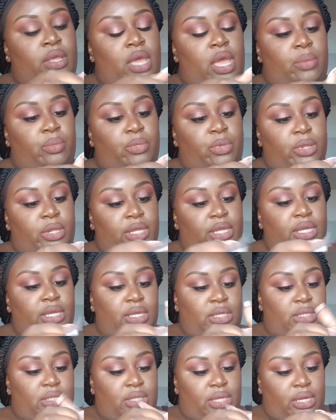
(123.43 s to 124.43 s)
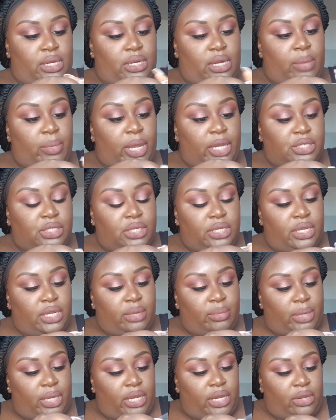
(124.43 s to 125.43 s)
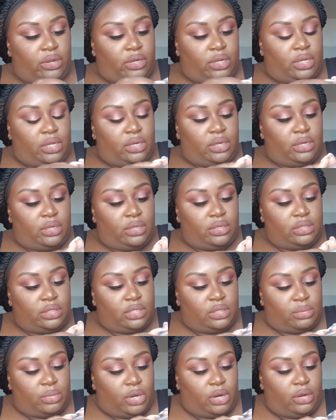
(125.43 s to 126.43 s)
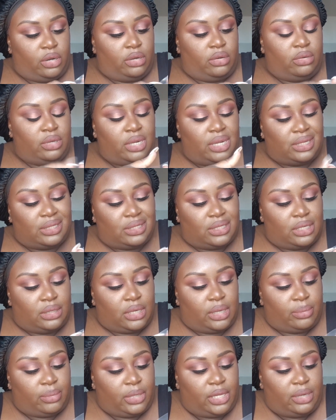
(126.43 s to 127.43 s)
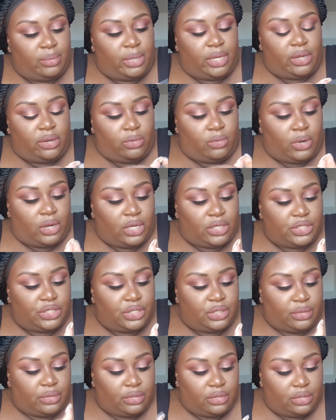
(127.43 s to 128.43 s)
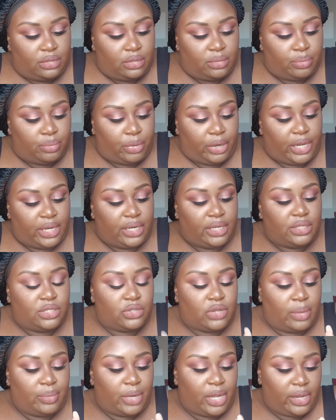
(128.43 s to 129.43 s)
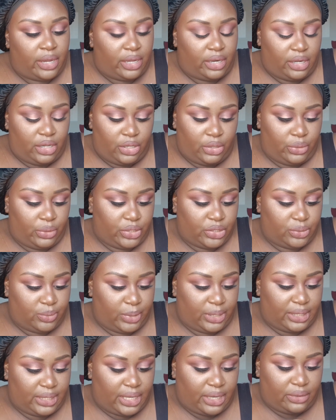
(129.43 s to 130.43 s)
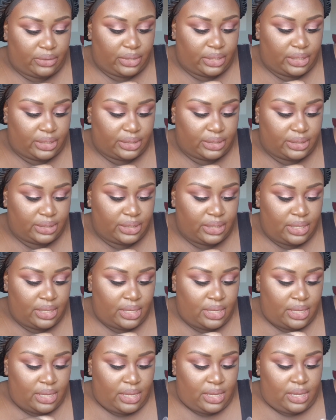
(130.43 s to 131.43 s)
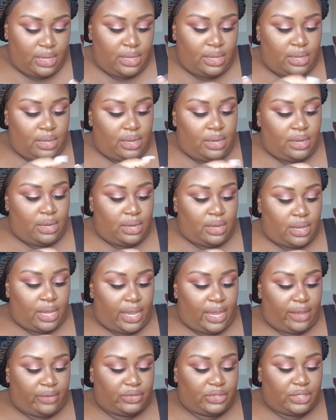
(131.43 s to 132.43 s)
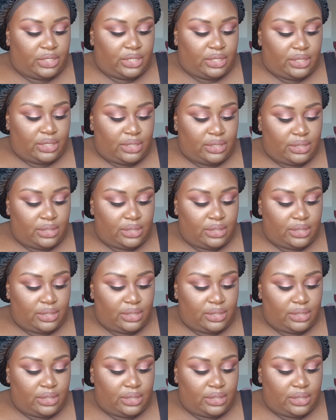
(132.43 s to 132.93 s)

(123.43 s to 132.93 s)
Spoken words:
I'm really excited. I'm actually getting my hair done tomorrow. Well, not done. I'm getting my hair washed and braided, so I'm not gonna glue this wig down because I have to